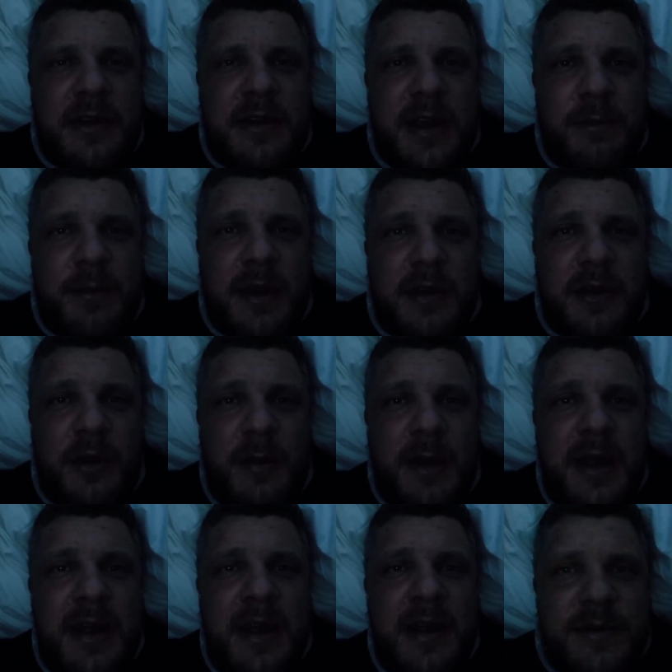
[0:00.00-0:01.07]
get big
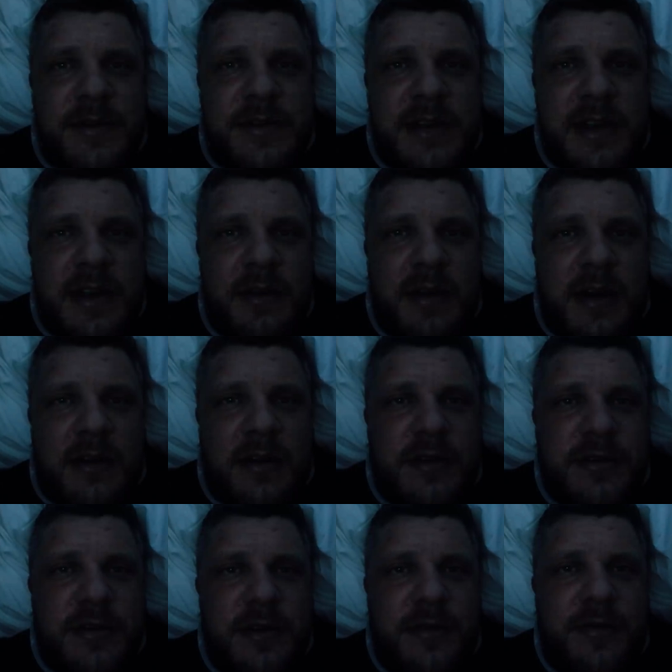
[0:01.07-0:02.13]
Tommy, see how the
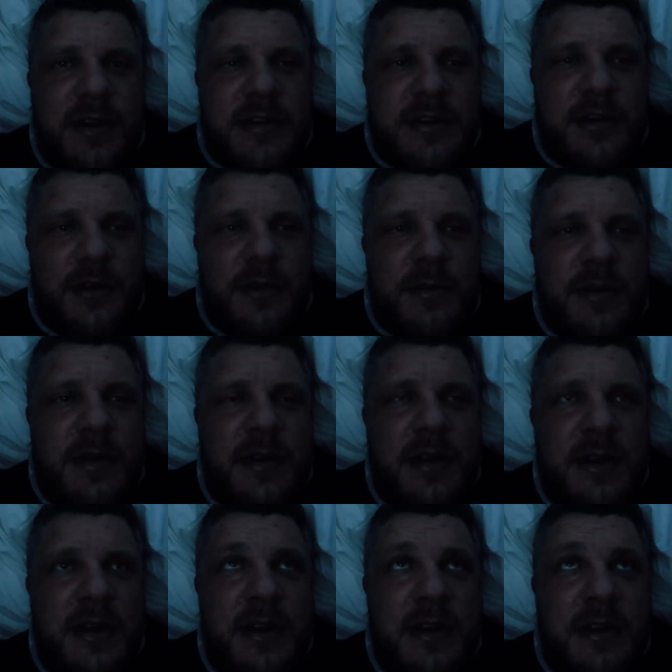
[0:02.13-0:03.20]
altitude affects
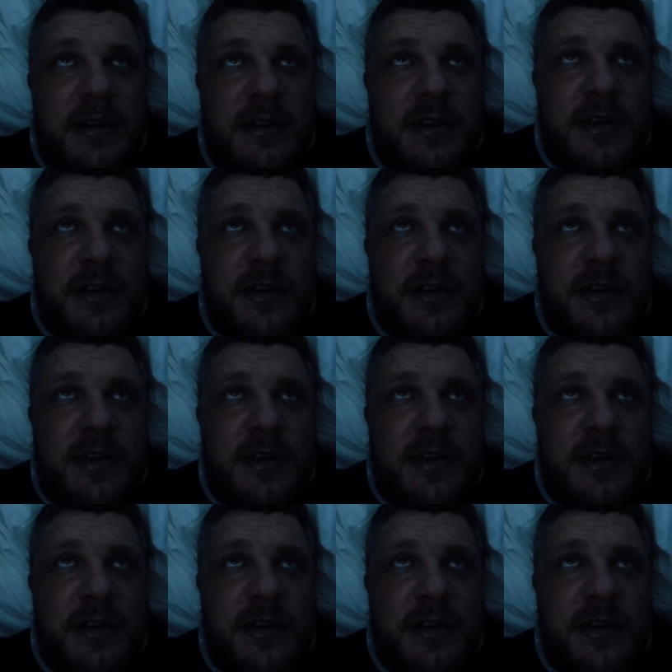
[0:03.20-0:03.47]
Tom.